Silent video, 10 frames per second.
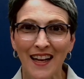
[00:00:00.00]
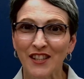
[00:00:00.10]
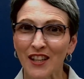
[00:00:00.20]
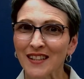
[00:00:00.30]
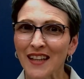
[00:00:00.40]

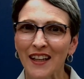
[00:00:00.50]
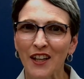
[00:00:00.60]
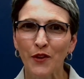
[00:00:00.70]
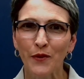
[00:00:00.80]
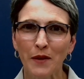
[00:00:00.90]
Just like a
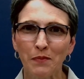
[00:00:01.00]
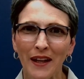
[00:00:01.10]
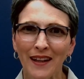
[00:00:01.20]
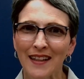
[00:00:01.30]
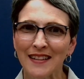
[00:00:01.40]
career
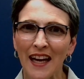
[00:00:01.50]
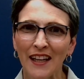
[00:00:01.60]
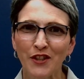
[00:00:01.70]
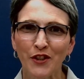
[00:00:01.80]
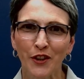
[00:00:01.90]
plan has
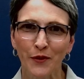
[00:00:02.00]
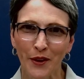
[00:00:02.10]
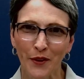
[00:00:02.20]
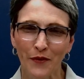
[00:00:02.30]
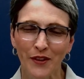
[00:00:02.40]
guided your
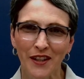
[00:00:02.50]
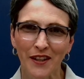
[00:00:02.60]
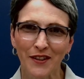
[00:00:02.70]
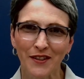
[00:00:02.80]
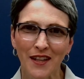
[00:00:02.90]
career over the
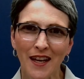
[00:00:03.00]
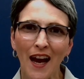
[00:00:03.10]
years,